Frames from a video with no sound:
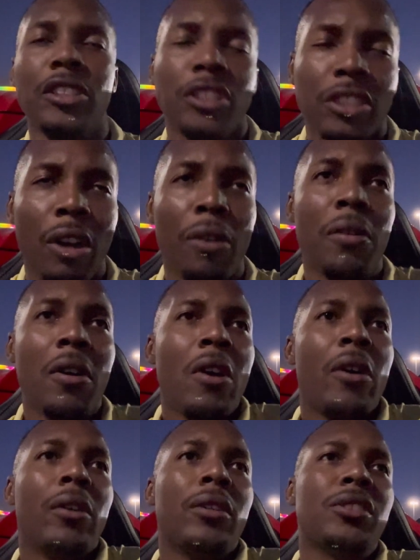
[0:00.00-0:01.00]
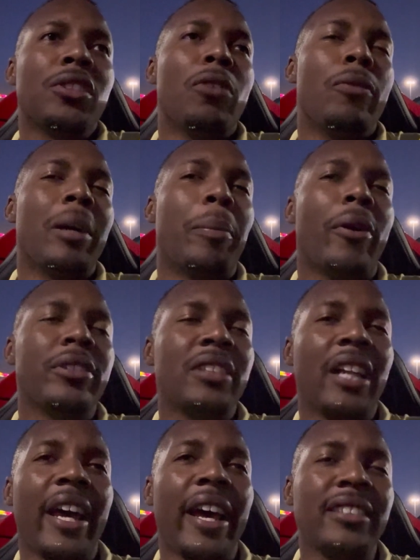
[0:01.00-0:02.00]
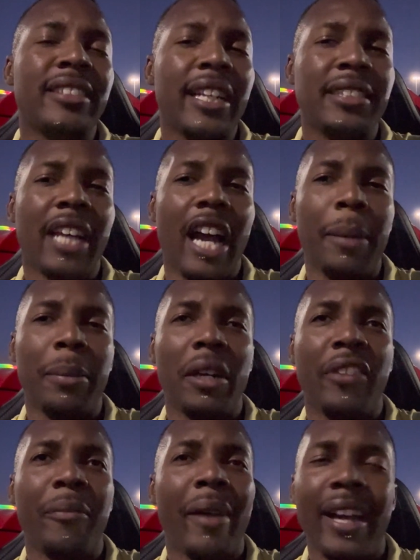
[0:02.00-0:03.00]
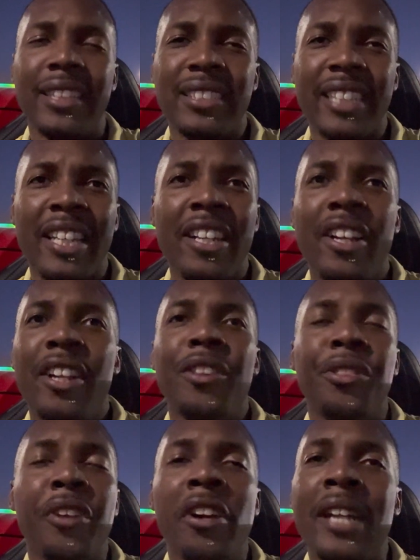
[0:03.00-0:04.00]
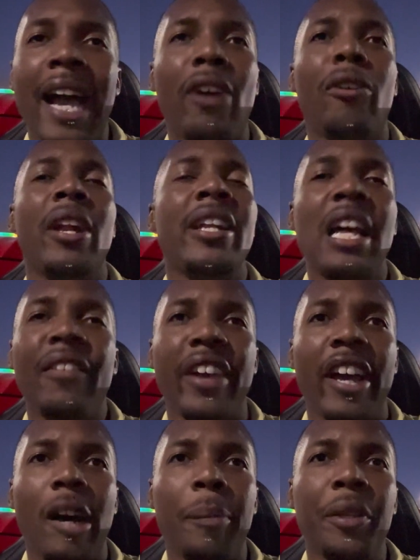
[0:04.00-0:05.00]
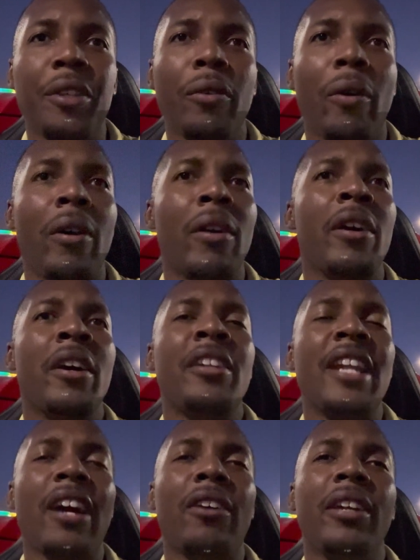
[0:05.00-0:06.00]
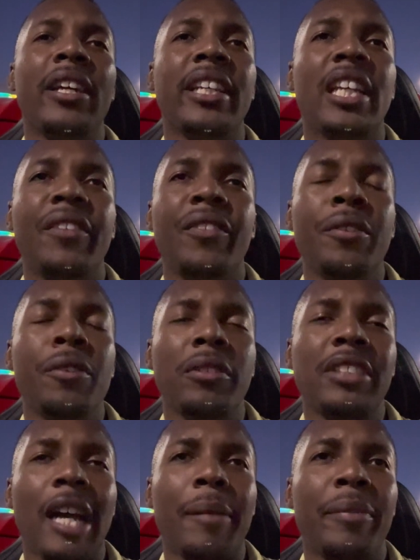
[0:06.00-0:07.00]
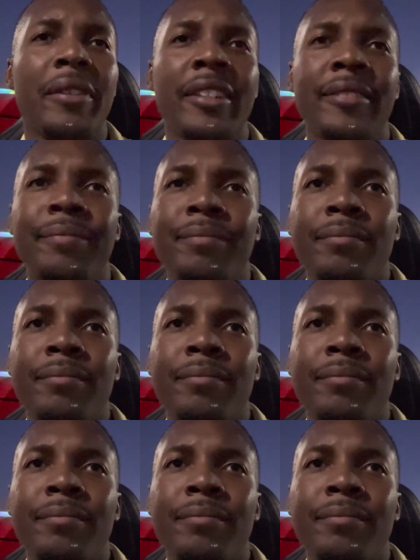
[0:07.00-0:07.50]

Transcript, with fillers: So, so a person that has that type of mindset, they're not going to never help you or not going to give you no type of